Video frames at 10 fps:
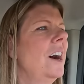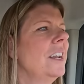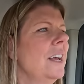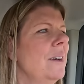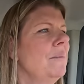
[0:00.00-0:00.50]

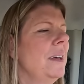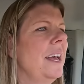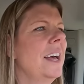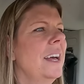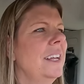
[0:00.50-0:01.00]
on him
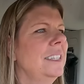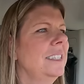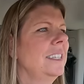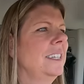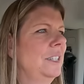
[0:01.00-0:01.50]

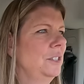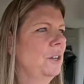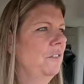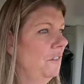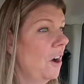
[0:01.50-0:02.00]
and
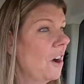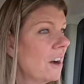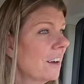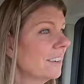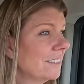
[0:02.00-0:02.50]
so
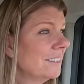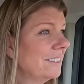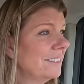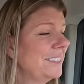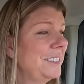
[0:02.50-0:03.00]
far,
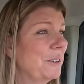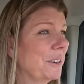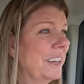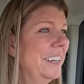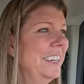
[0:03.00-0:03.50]
so
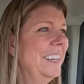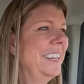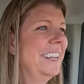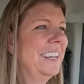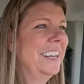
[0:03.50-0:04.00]
good.
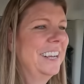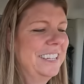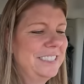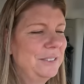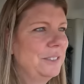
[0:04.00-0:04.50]

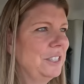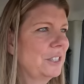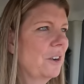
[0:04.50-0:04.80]
Doing just